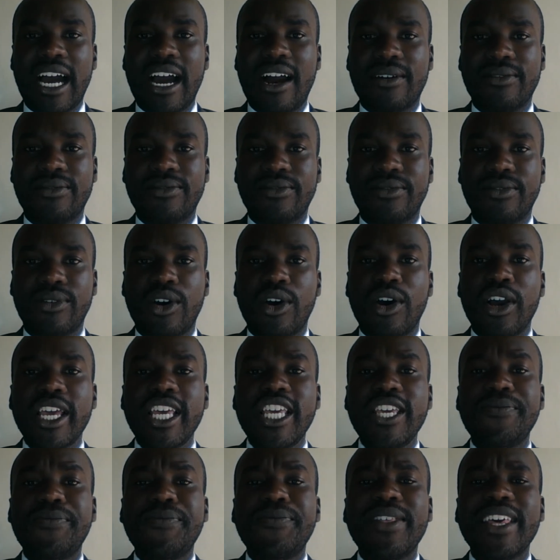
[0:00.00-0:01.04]
have?
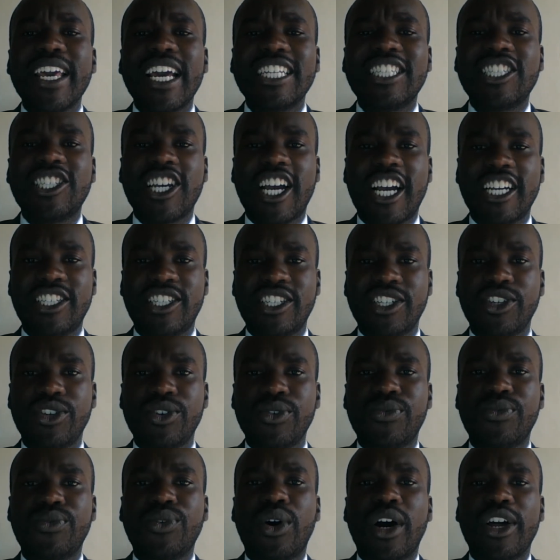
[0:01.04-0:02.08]
If they are charging you
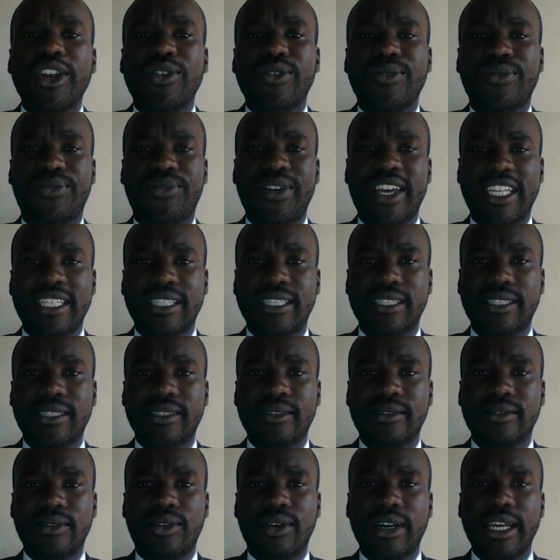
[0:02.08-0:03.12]
for an offense,
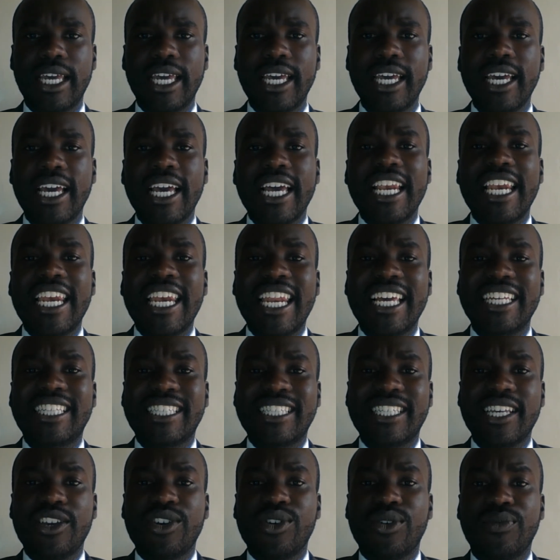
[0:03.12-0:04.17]
okay, let's
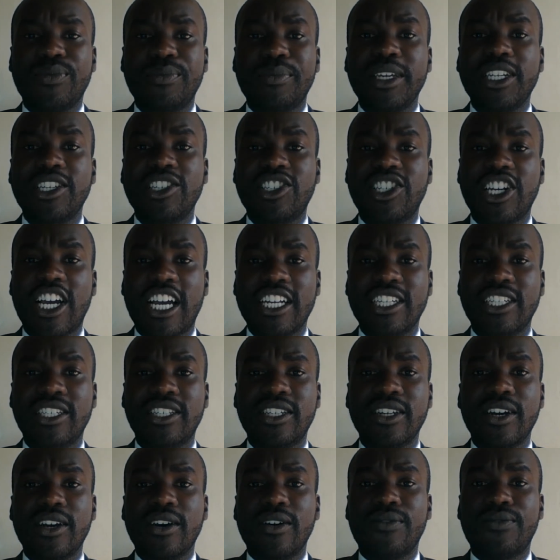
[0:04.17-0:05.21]
say you've been charged
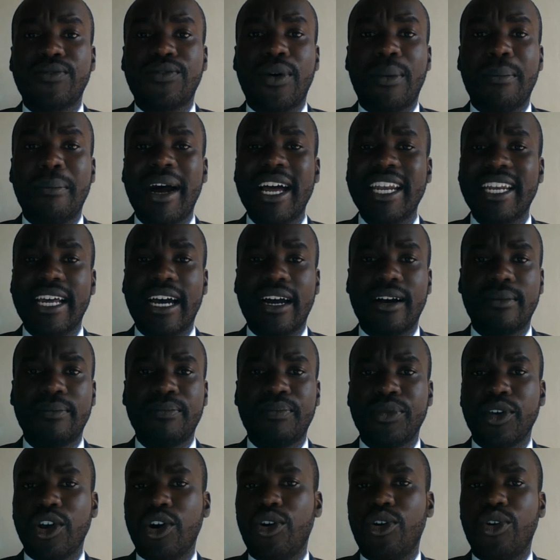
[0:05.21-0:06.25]
for murder
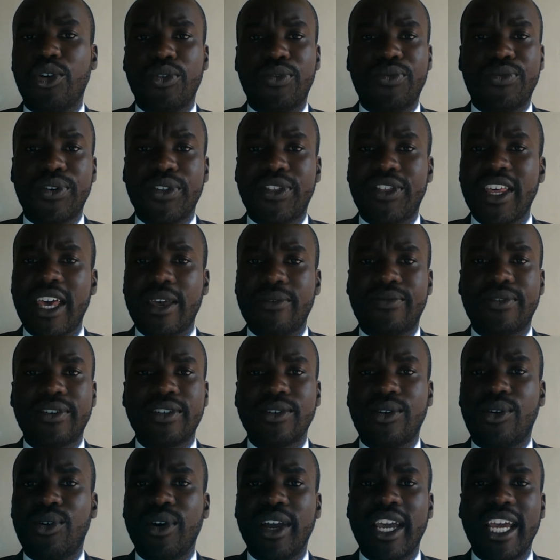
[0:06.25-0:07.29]
or for theft
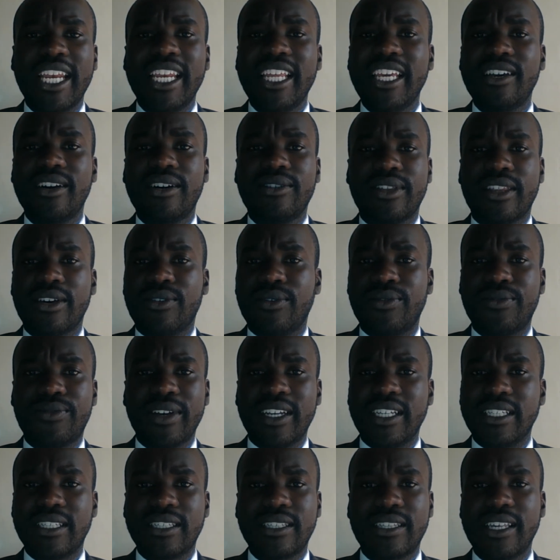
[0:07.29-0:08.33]
or any other
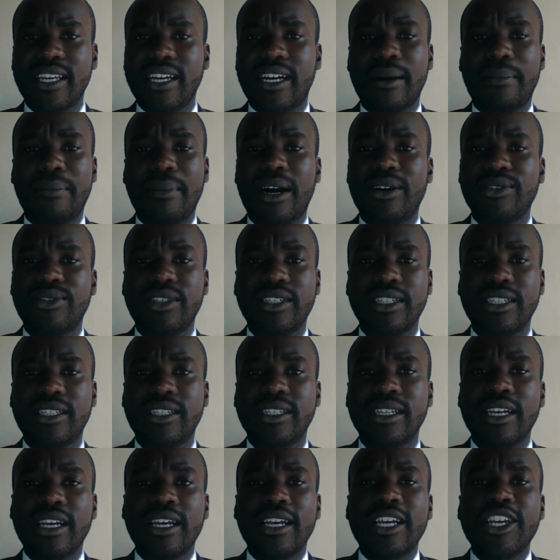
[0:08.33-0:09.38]
offense, think about it,
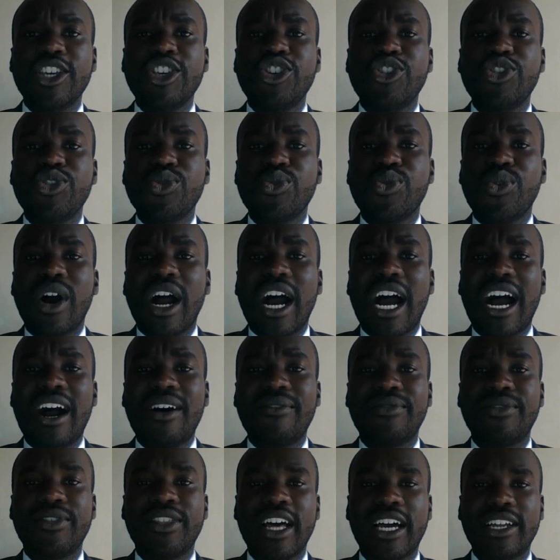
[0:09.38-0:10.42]
you
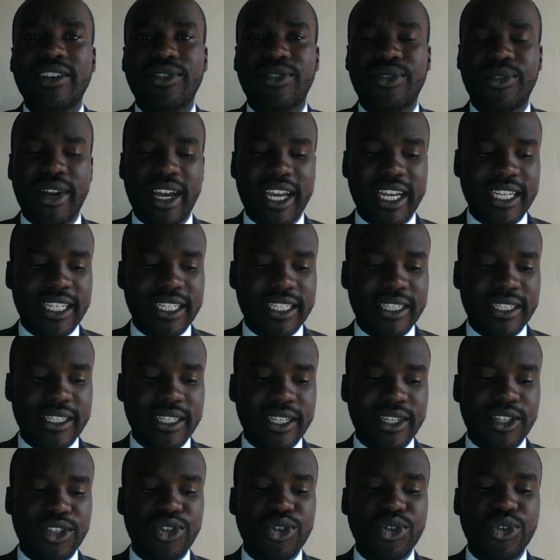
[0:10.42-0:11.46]
have that right
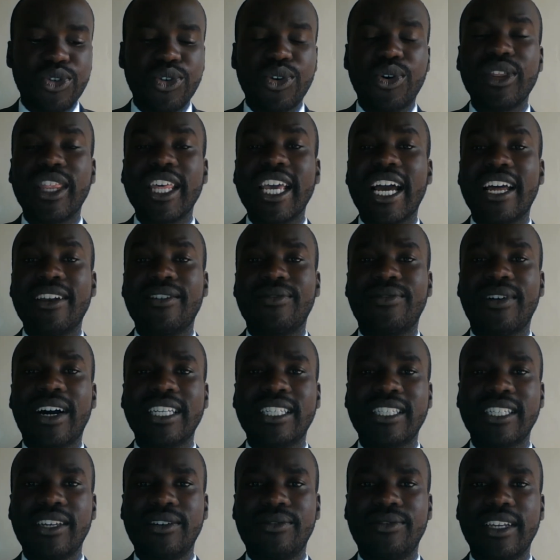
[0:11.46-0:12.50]
to know the
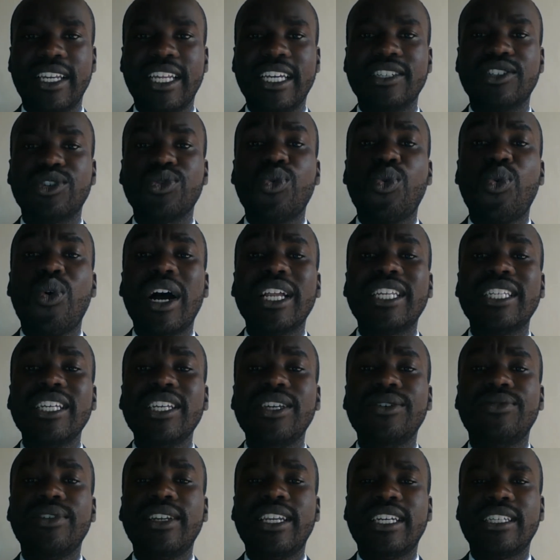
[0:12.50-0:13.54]
adverse evidence. What
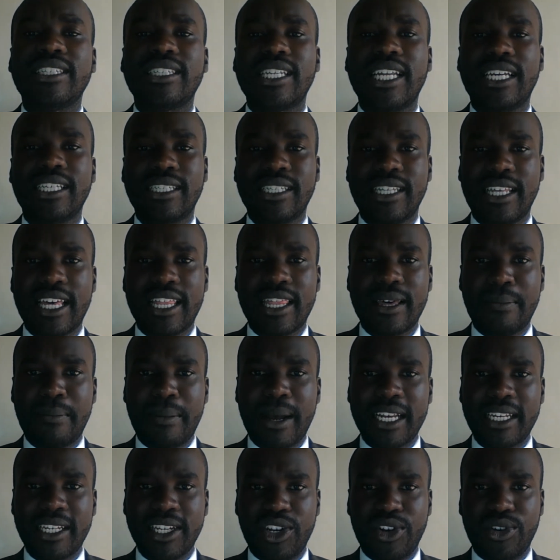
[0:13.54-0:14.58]
evidence does the other
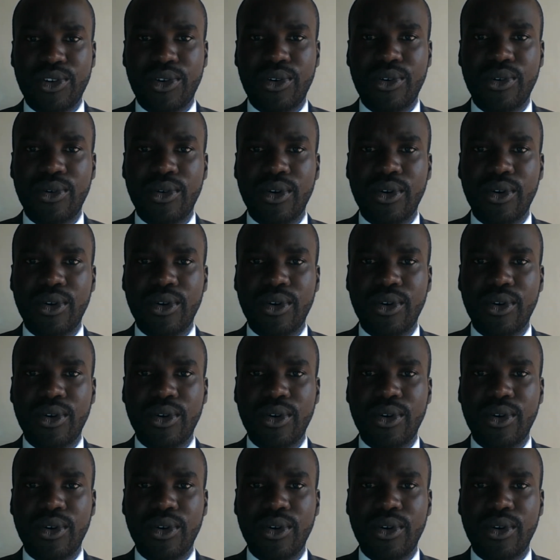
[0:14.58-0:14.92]
party know?